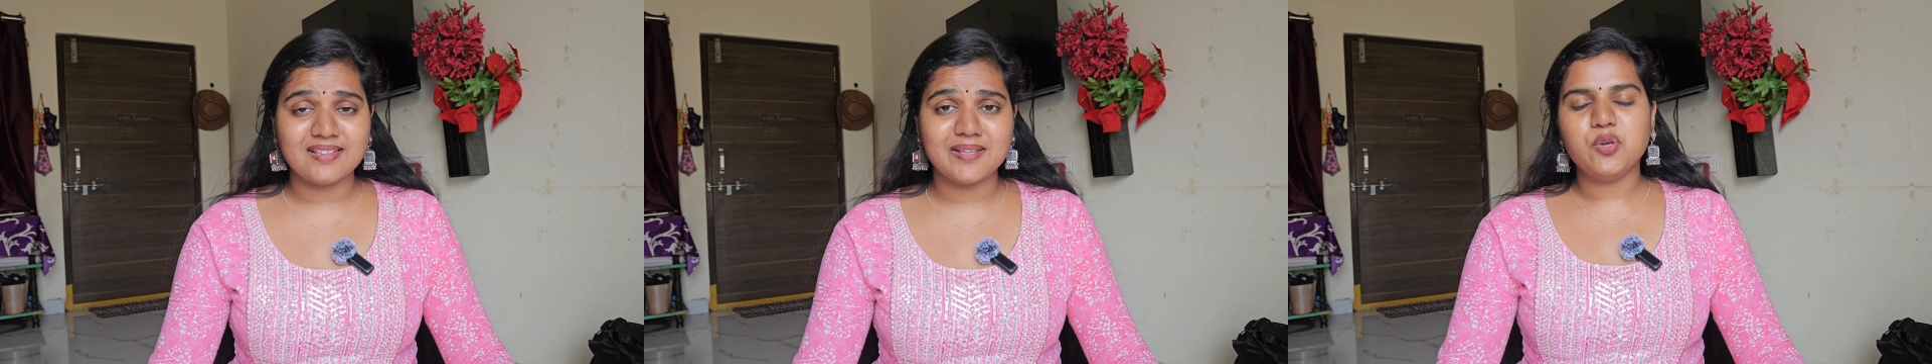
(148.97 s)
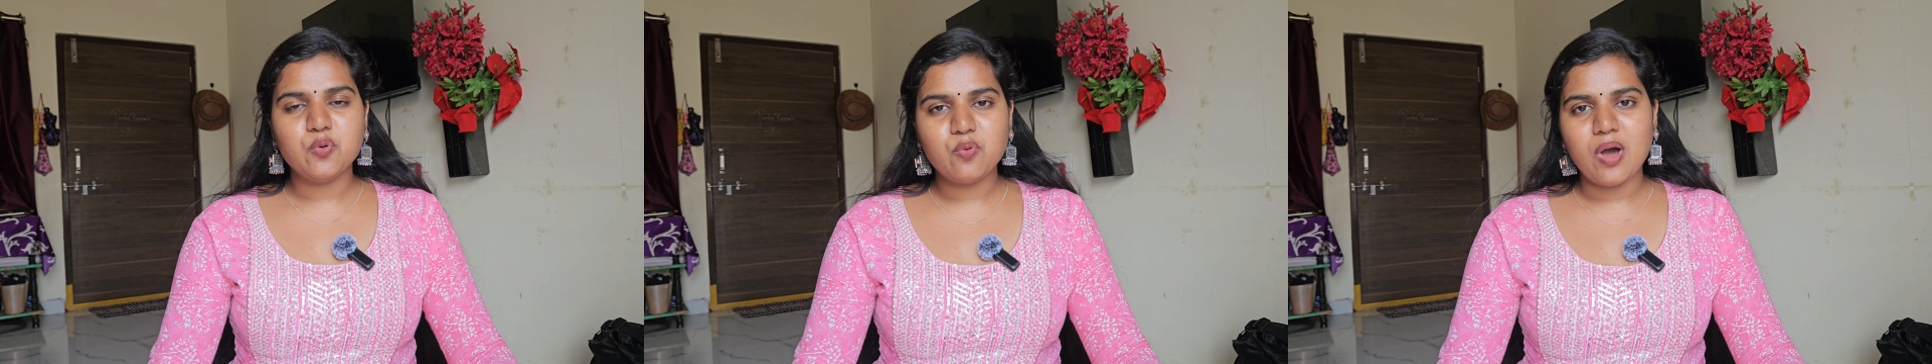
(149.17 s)

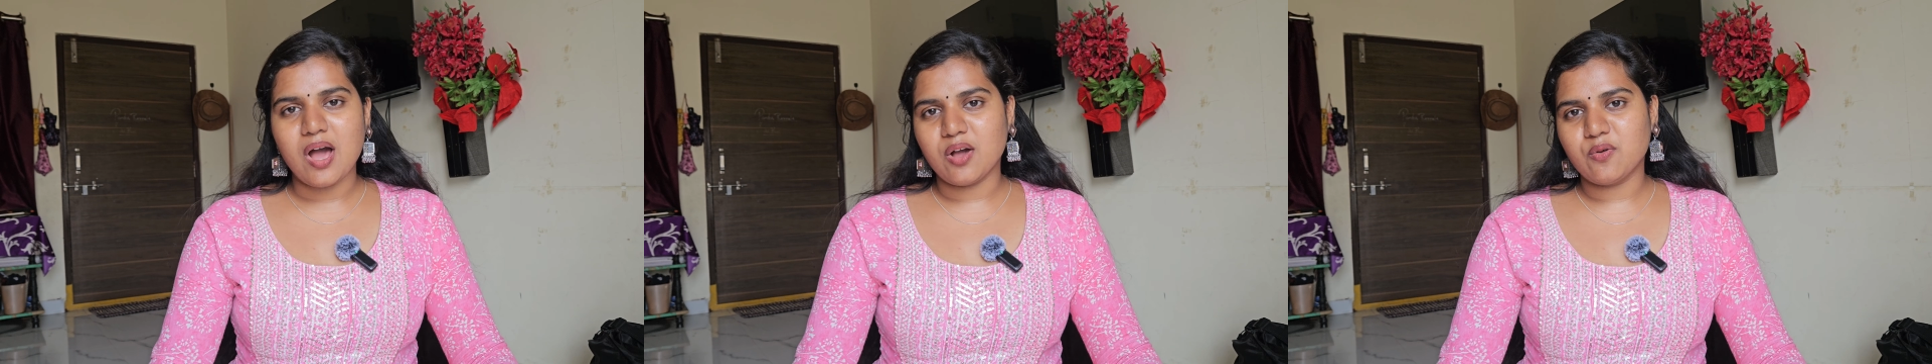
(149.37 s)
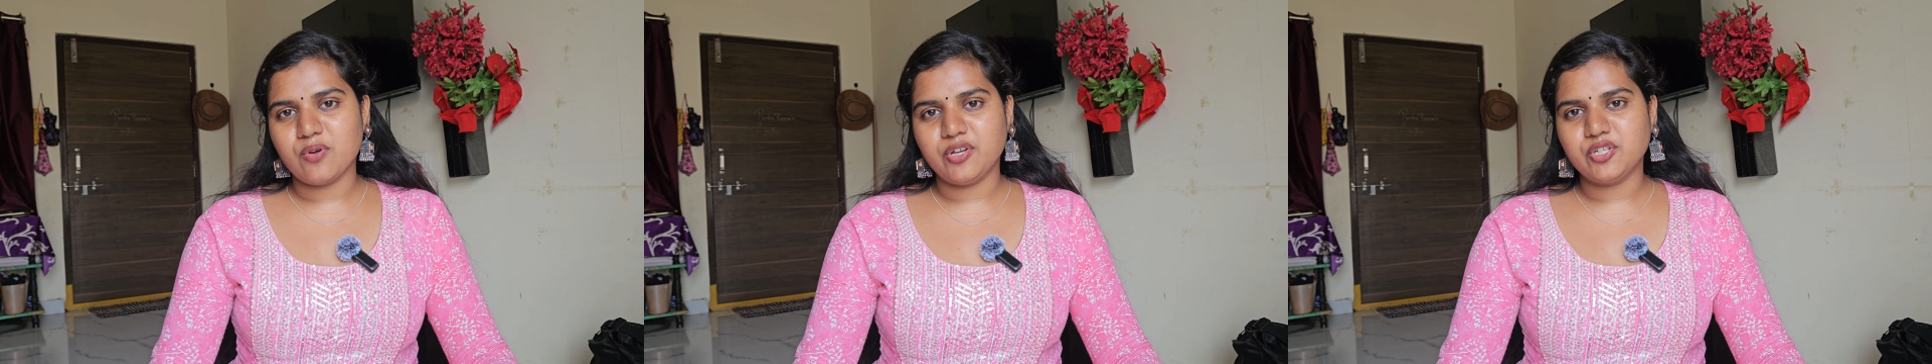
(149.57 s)
And you
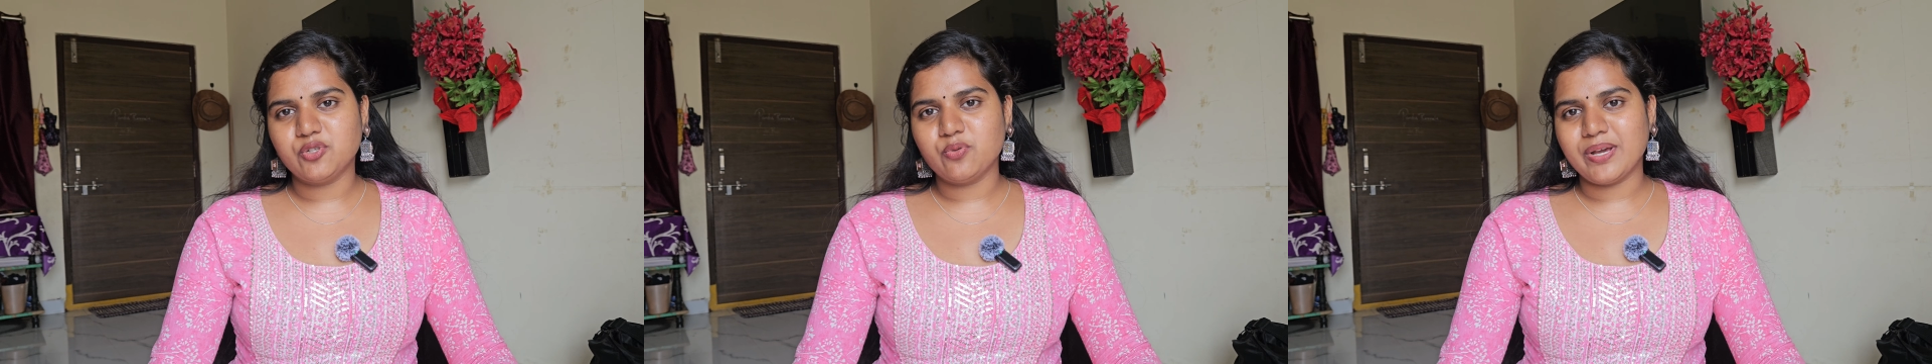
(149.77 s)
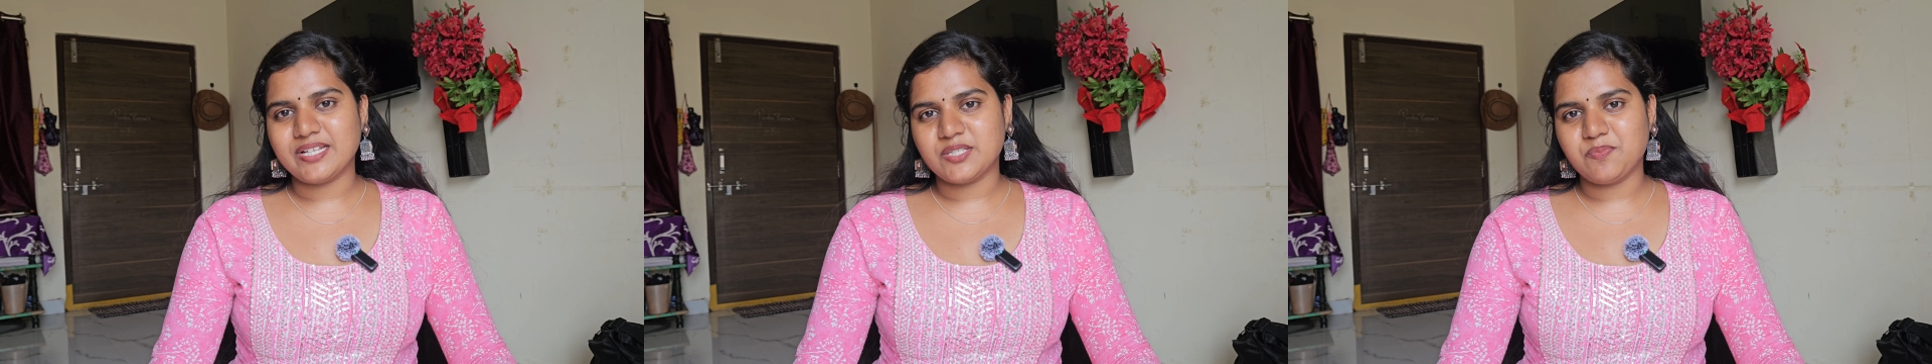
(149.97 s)
are going
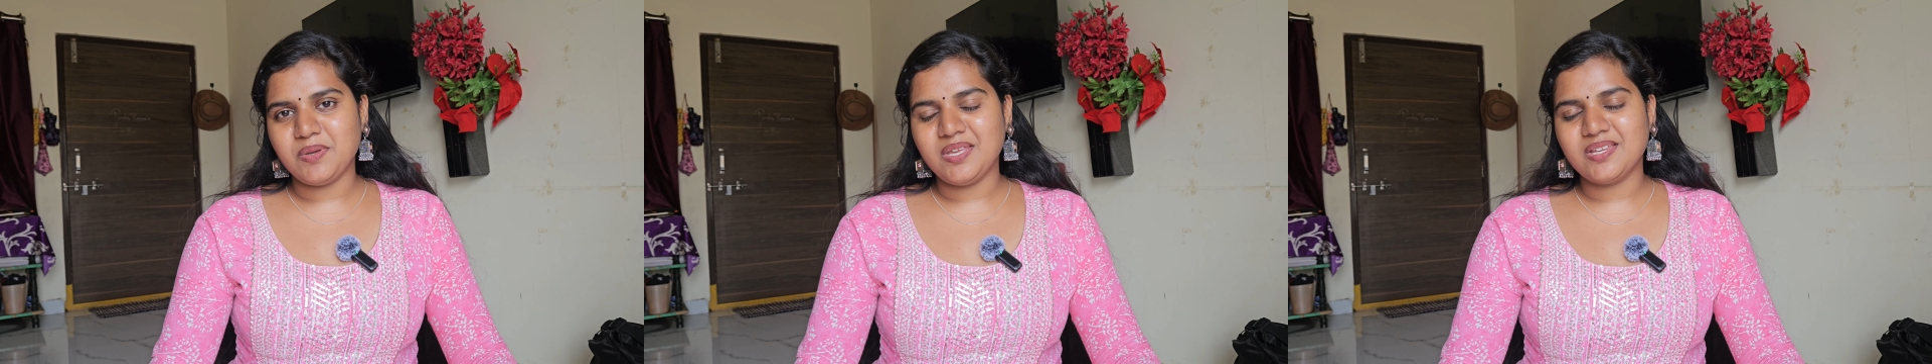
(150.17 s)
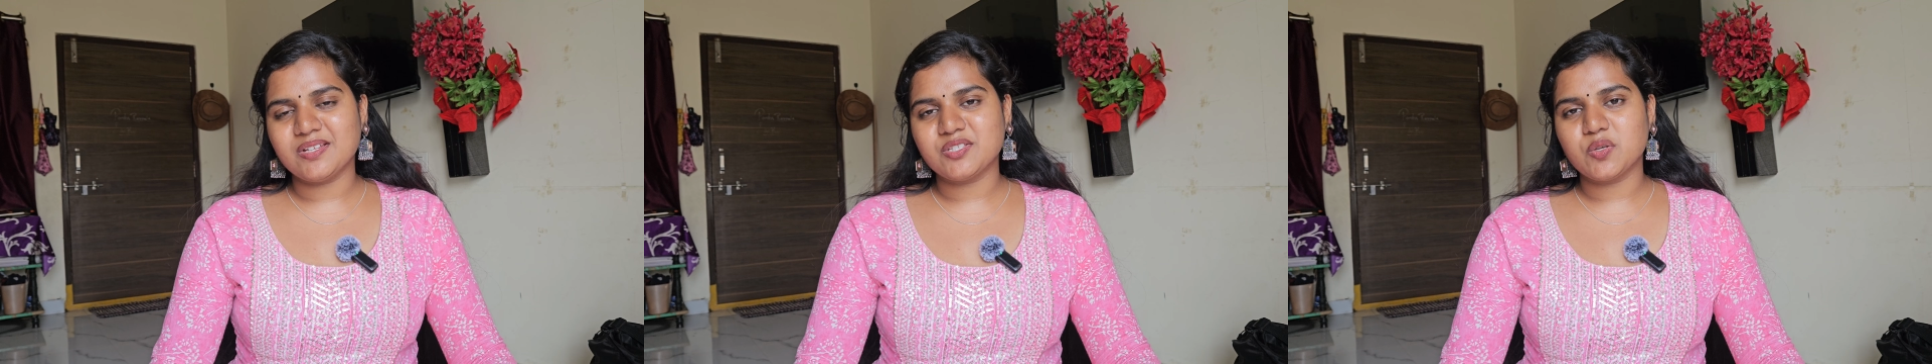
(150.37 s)
to
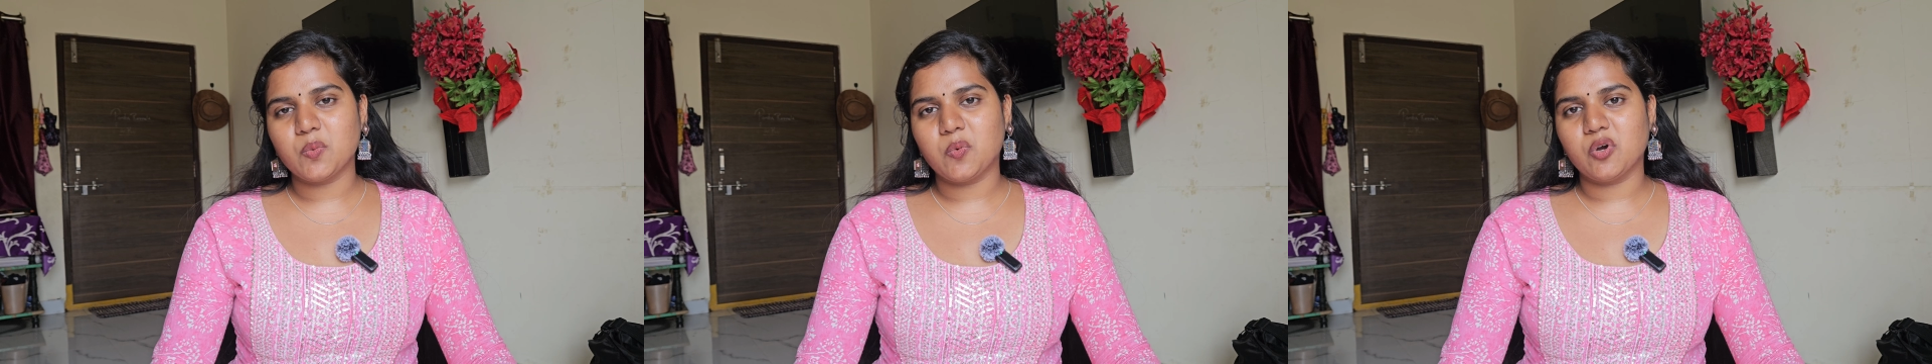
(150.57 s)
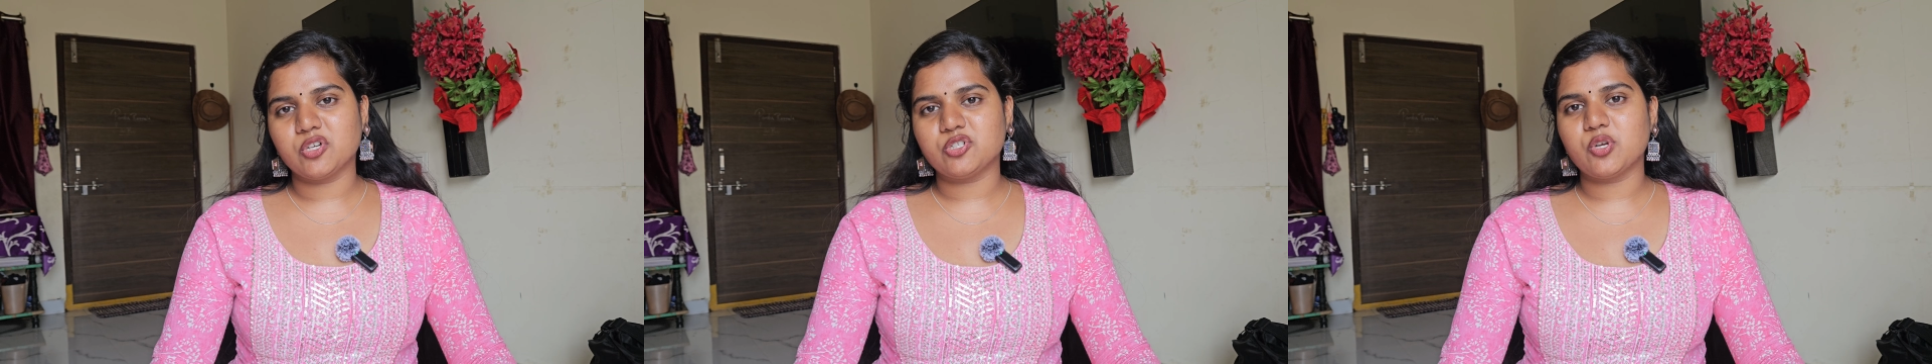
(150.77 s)
experience a
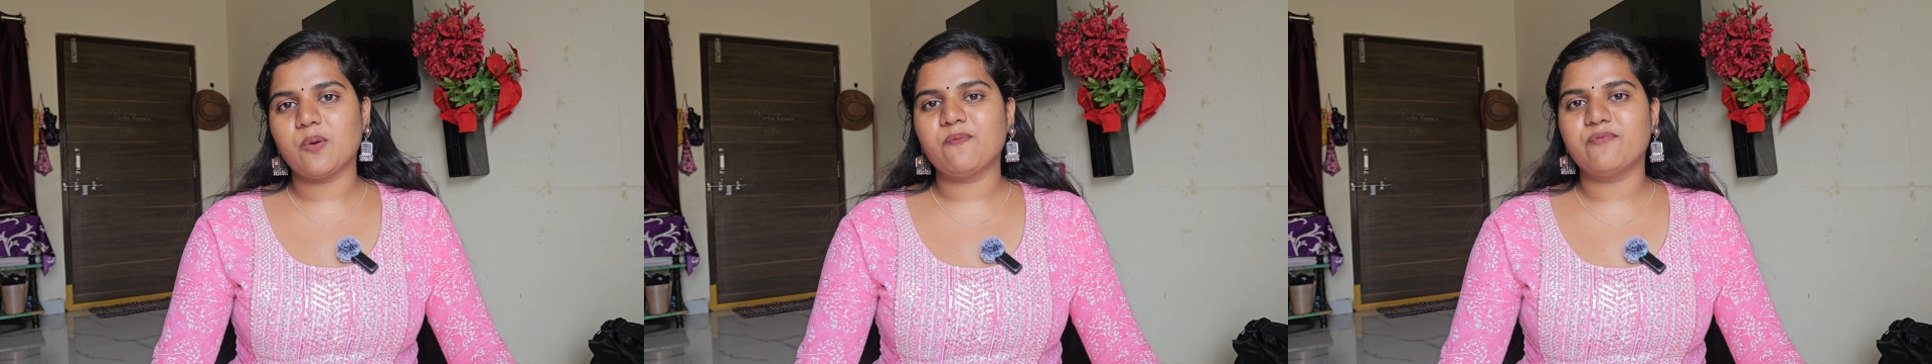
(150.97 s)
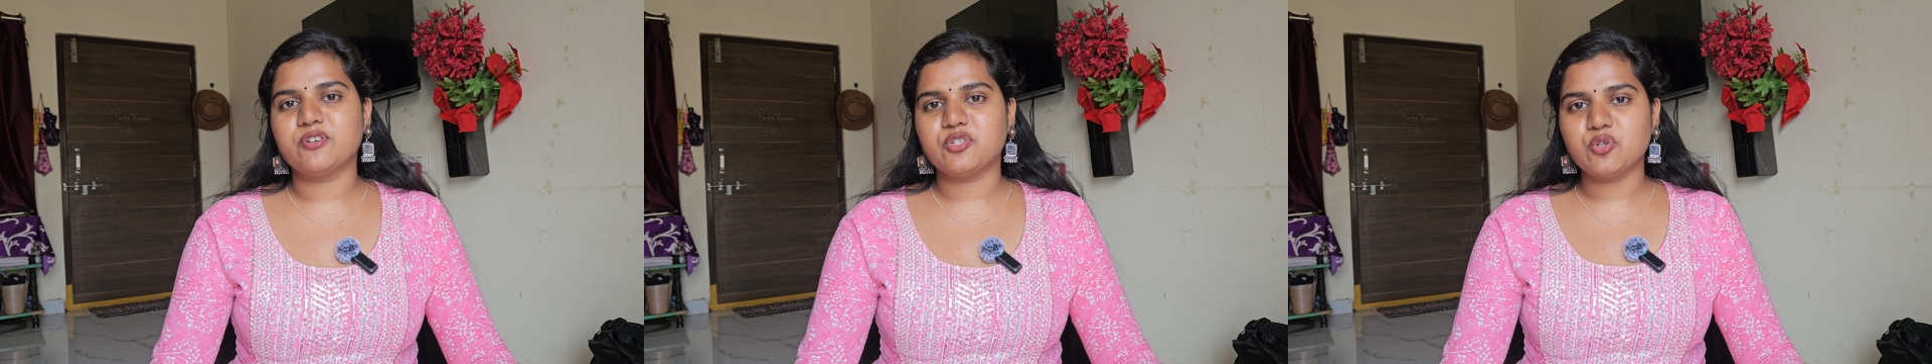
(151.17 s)

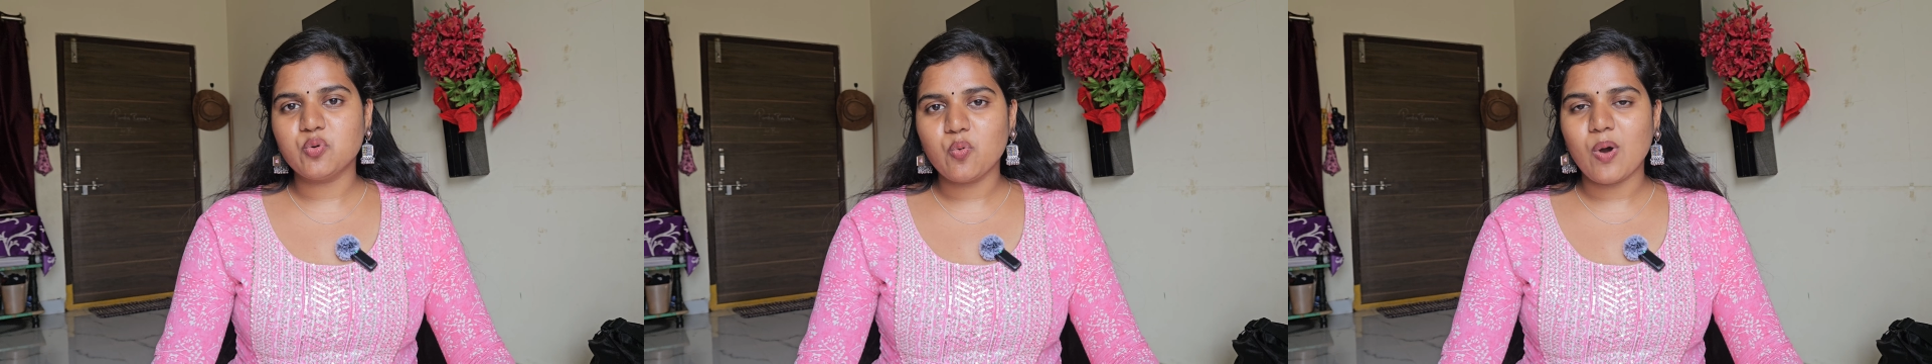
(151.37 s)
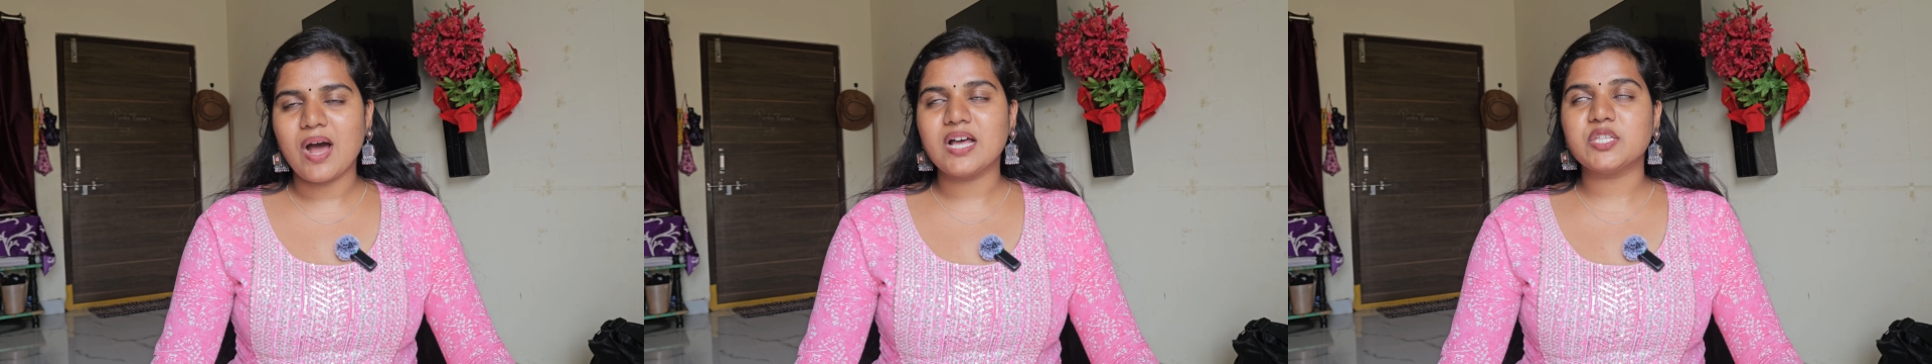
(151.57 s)
workshop for
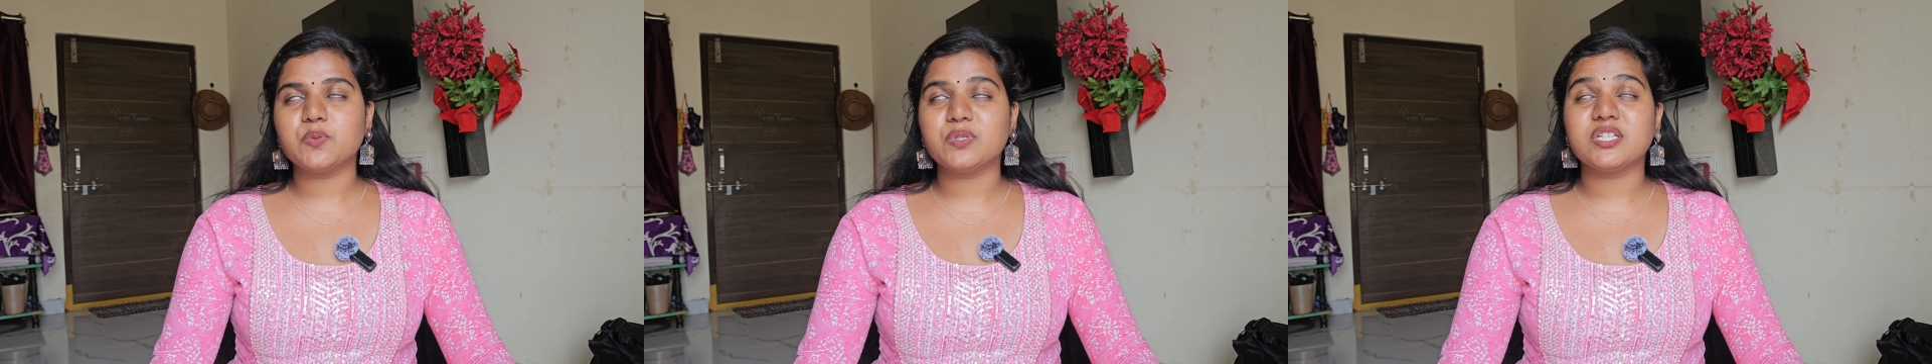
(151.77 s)
2 hours,